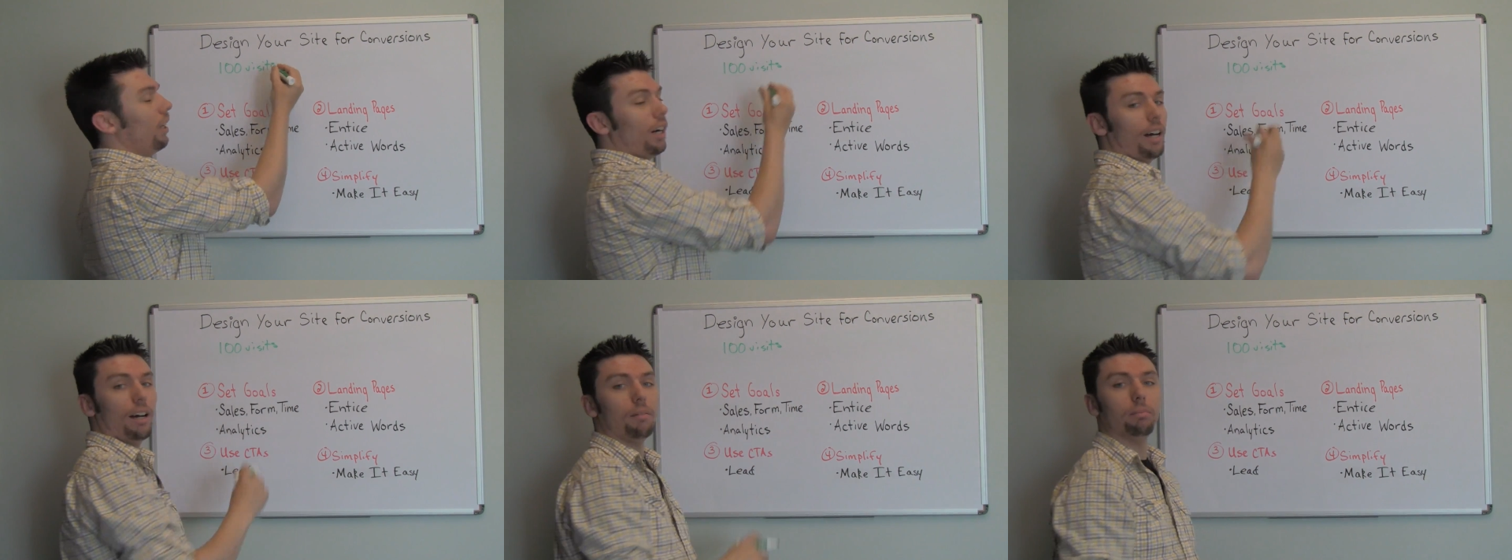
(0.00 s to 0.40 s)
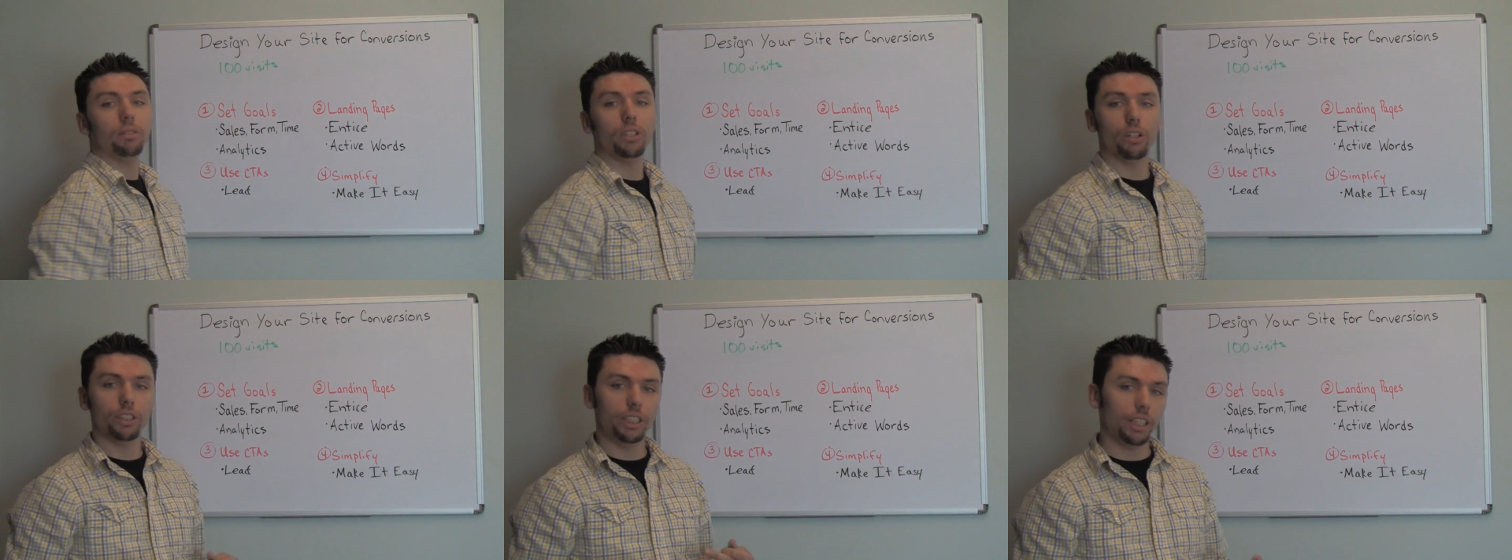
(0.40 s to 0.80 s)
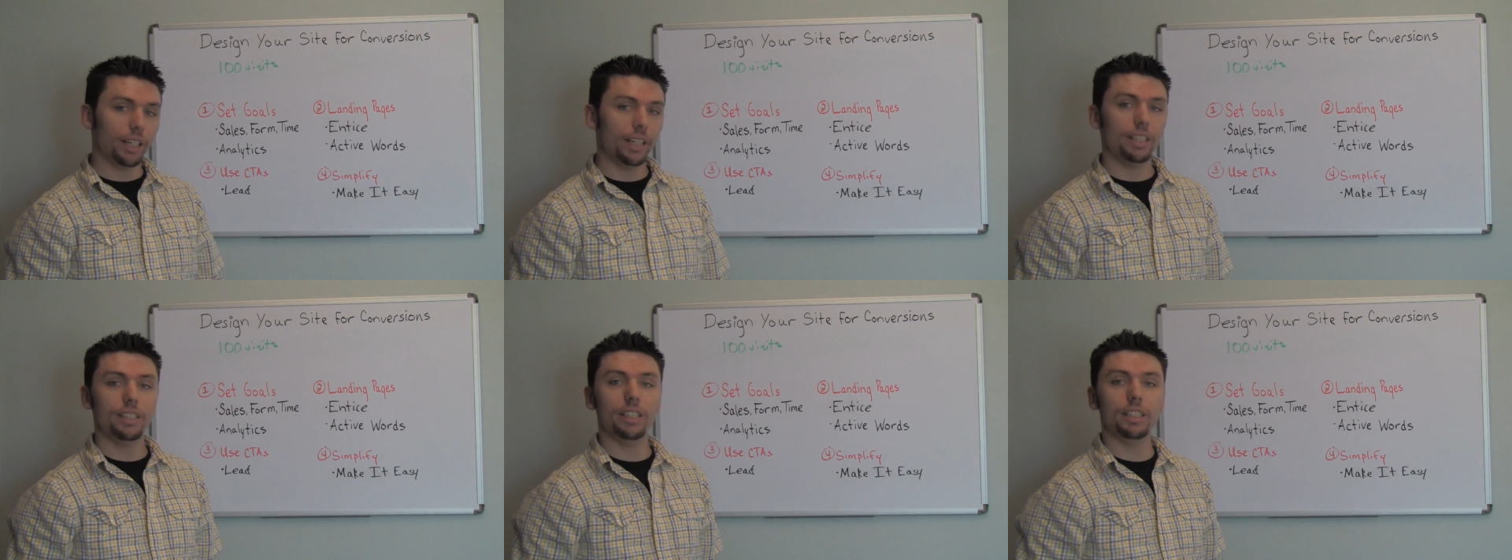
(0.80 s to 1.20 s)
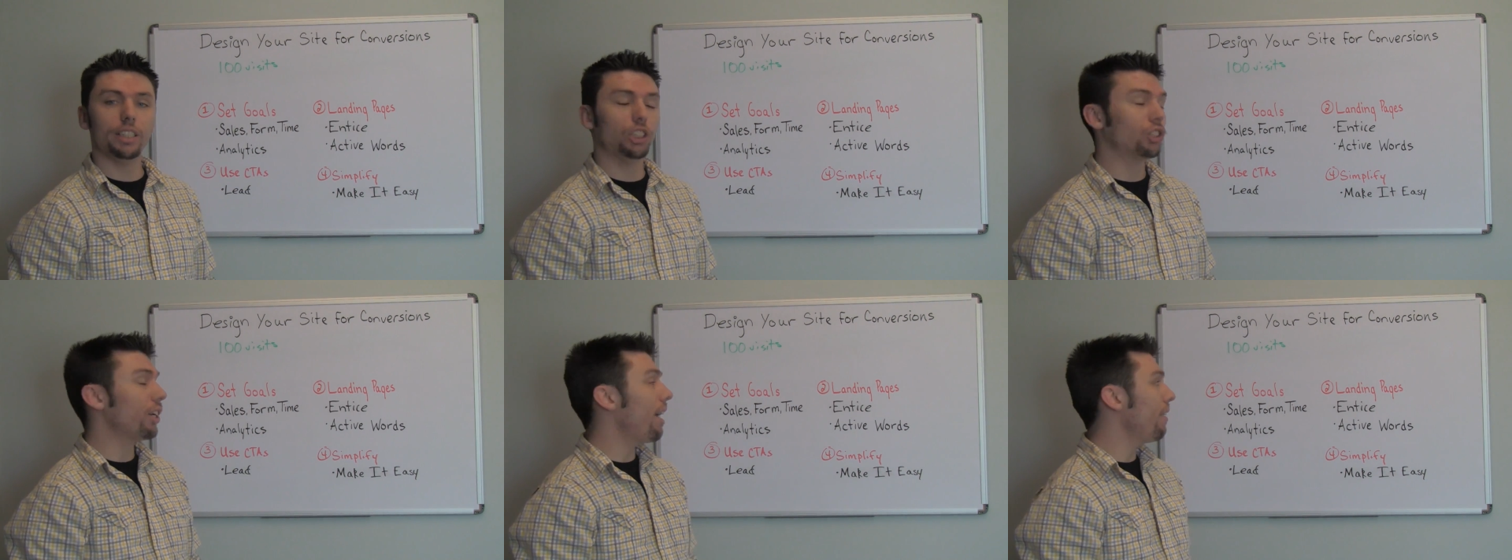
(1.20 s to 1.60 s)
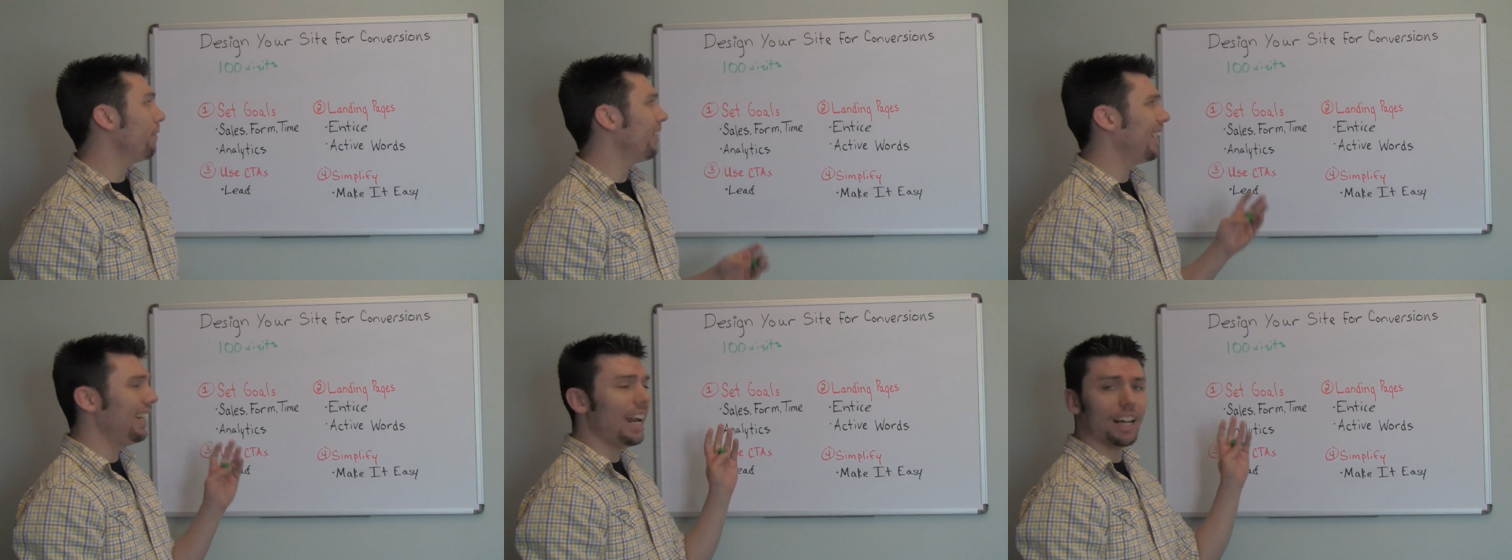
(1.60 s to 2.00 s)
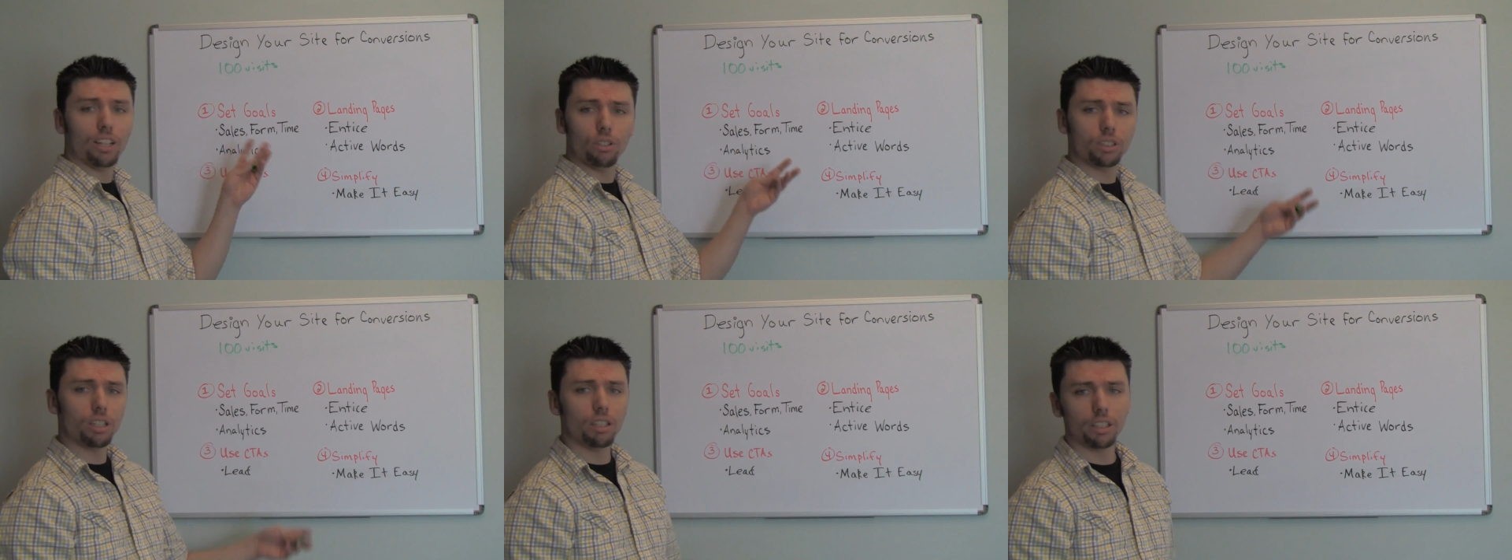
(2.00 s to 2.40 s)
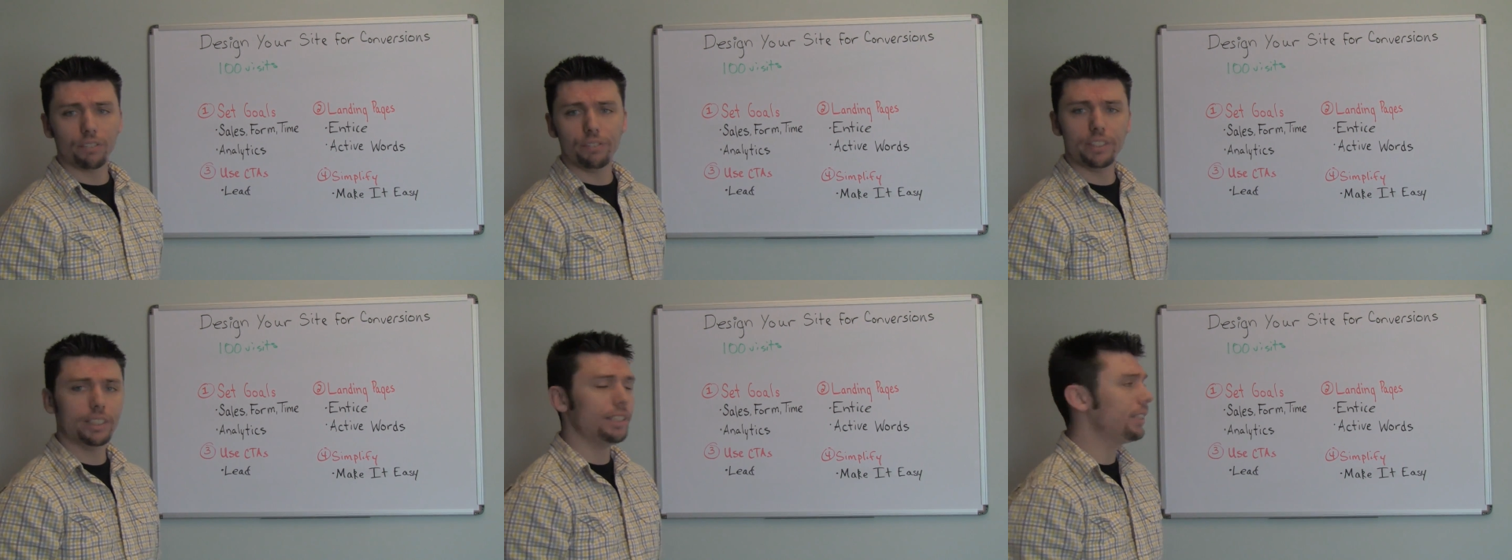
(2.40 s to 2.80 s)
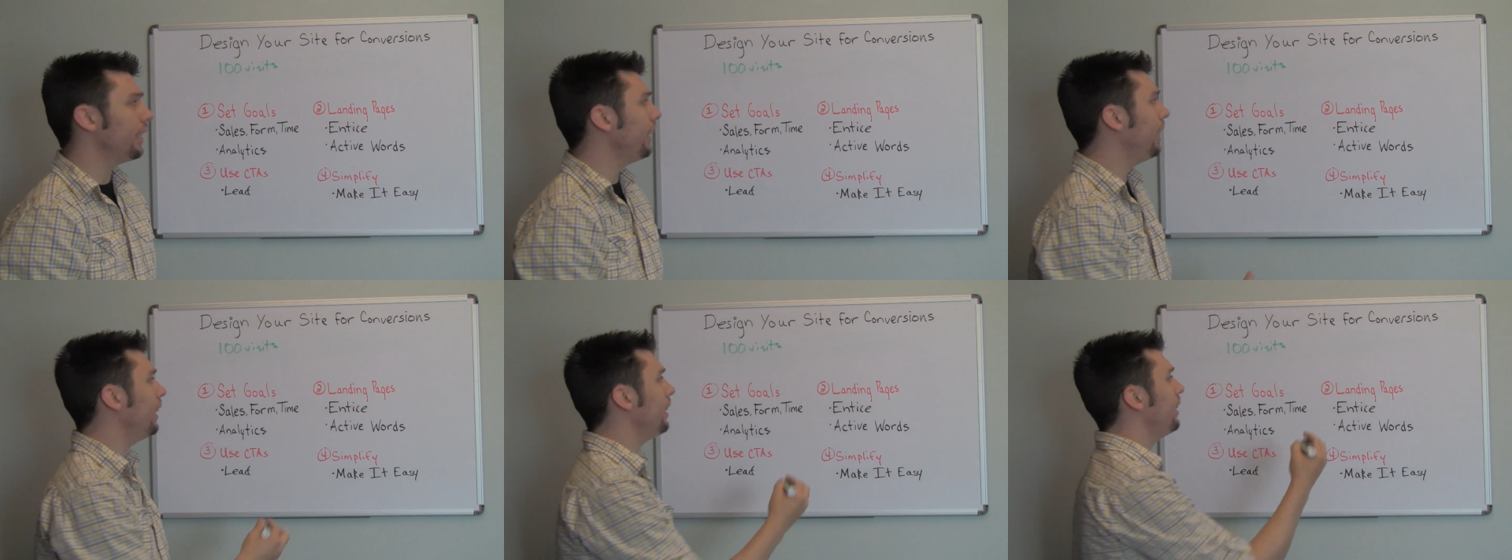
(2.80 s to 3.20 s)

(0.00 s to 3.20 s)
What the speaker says: So you're getting decent traffic, and out of those 100 visits that you get